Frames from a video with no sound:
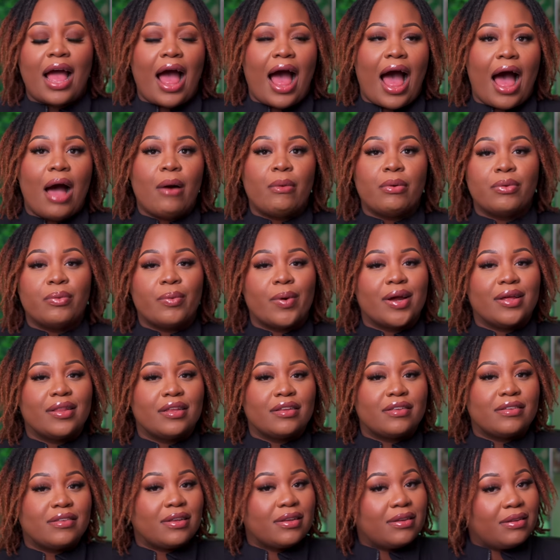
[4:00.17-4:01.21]
I would wear
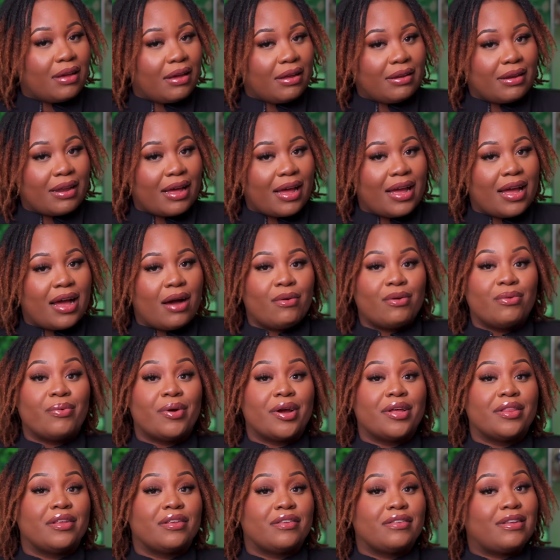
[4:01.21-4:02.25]
this to date night. I would
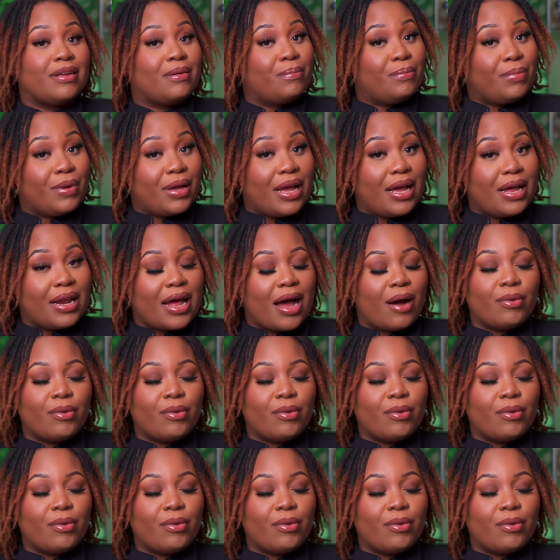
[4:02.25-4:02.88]
wear this to bed.